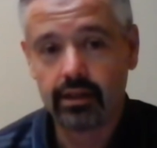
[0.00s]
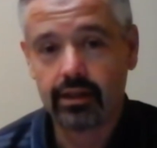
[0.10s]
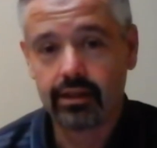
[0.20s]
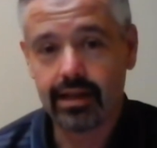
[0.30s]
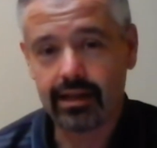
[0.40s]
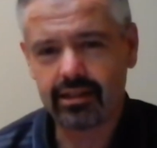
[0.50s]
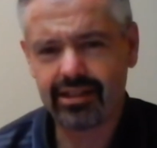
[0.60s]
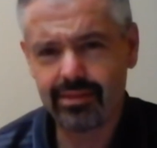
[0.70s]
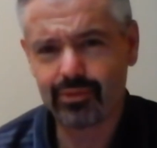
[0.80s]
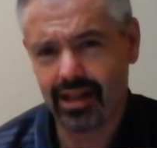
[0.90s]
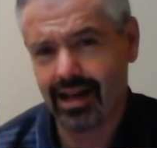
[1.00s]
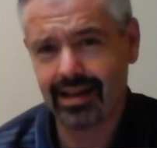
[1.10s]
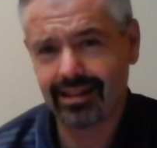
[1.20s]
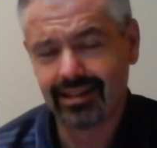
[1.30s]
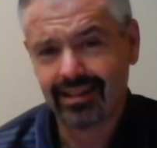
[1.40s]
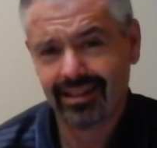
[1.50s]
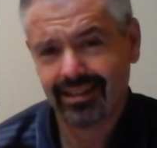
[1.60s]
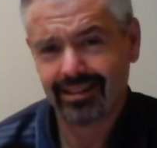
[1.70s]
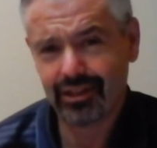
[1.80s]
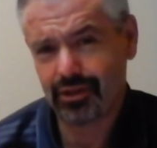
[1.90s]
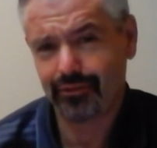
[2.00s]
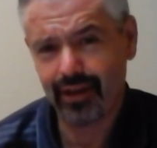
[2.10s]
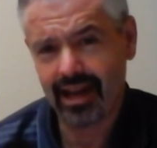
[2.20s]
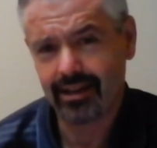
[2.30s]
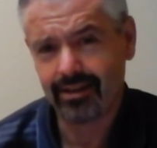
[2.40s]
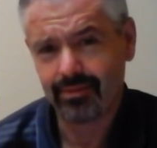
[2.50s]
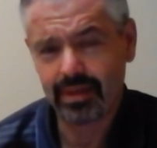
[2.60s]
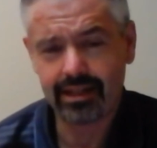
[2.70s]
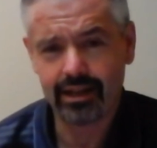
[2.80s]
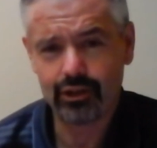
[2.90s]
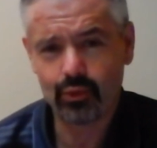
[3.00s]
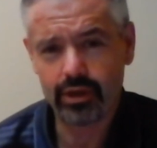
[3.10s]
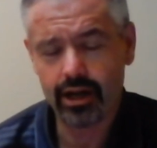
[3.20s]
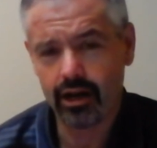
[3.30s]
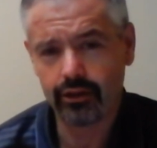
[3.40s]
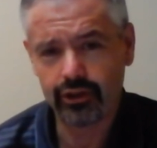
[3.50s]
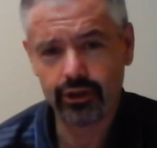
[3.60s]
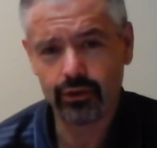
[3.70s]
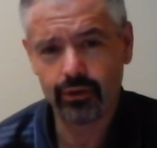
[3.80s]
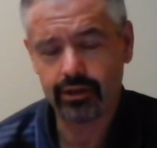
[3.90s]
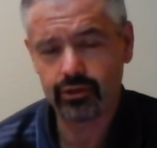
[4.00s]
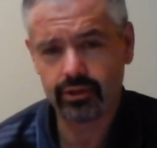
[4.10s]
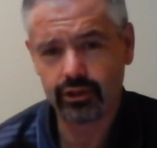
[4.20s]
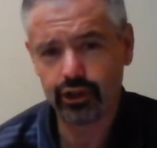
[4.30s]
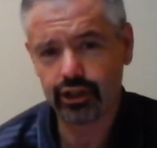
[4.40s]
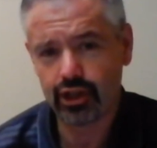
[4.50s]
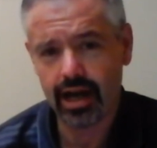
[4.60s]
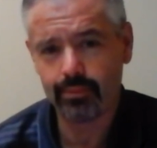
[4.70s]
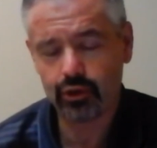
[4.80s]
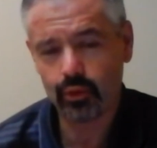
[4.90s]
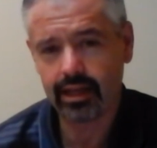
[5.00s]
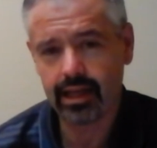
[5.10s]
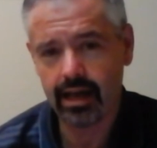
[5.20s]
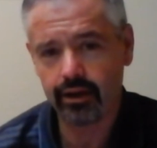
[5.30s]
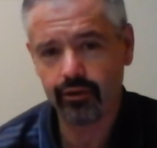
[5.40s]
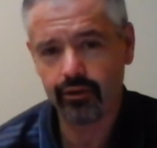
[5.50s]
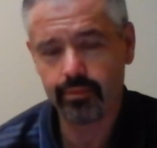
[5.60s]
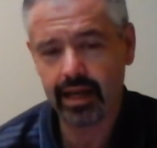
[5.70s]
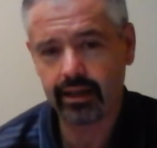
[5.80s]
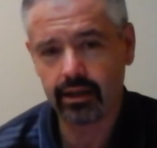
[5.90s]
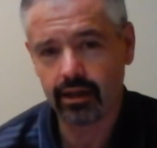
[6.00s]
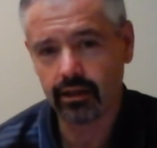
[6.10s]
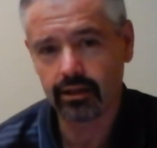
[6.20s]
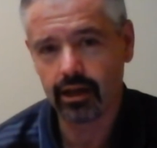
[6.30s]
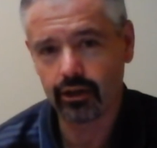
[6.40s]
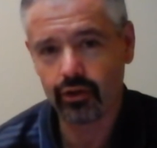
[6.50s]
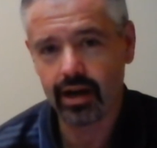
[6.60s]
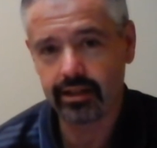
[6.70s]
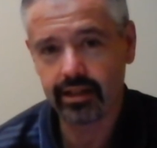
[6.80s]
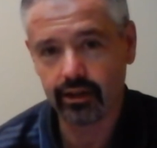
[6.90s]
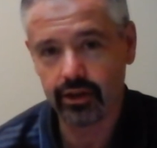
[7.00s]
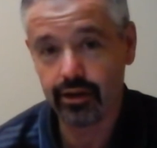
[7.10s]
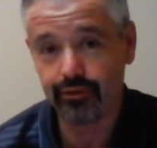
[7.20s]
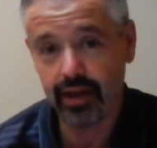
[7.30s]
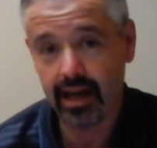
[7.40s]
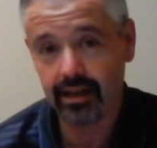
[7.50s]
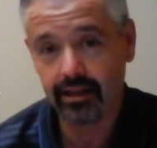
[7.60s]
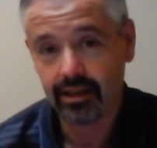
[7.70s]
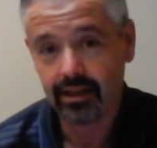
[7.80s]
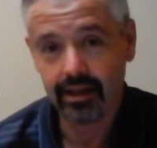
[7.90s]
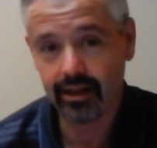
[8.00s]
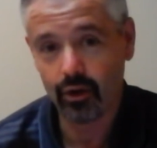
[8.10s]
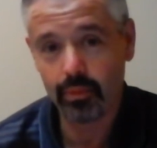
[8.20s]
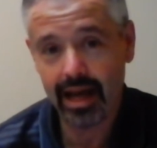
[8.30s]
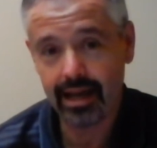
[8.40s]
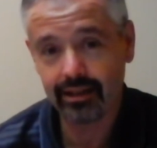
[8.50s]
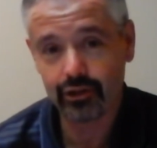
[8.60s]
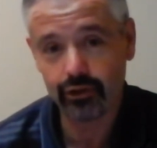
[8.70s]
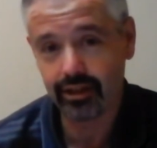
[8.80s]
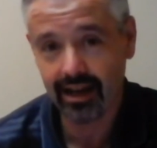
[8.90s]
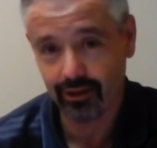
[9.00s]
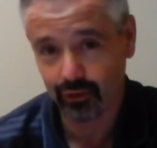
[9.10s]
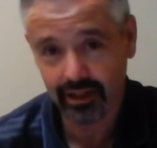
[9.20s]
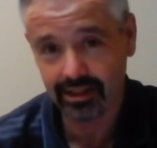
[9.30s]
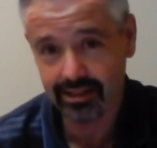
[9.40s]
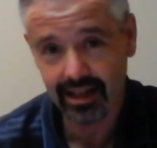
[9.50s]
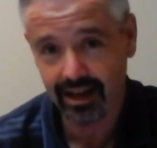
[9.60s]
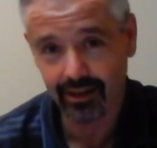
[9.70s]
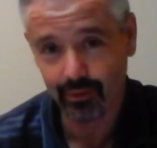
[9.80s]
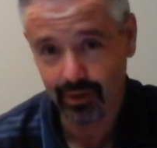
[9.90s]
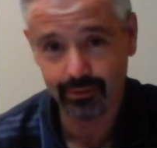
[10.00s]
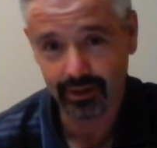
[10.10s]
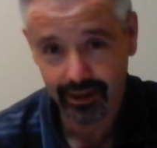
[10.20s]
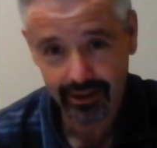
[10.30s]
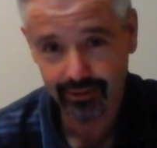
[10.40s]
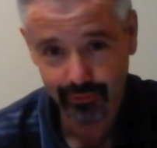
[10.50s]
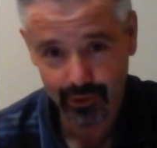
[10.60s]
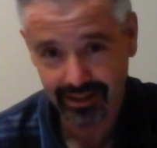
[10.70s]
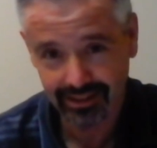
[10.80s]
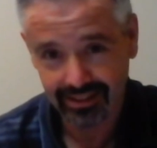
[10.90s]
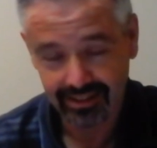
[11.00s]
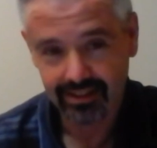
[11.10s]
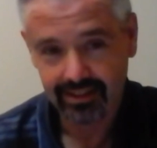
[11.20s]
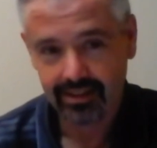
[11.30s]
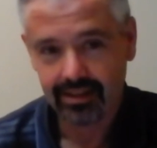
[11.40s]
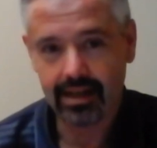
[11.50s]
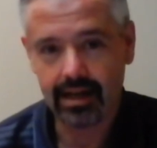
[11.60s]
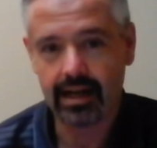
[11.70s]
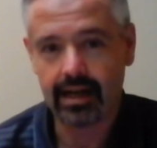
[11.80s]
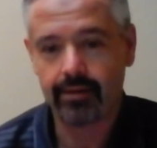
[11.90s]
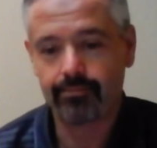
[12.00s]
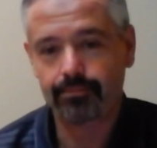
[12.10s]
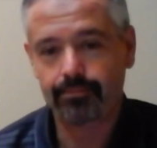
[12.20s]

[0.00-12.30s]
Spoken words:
that it seems like there's a fit because we all do as good a job as we can of making our criteria vague and opaque, so you can't really tell what we're looking for. But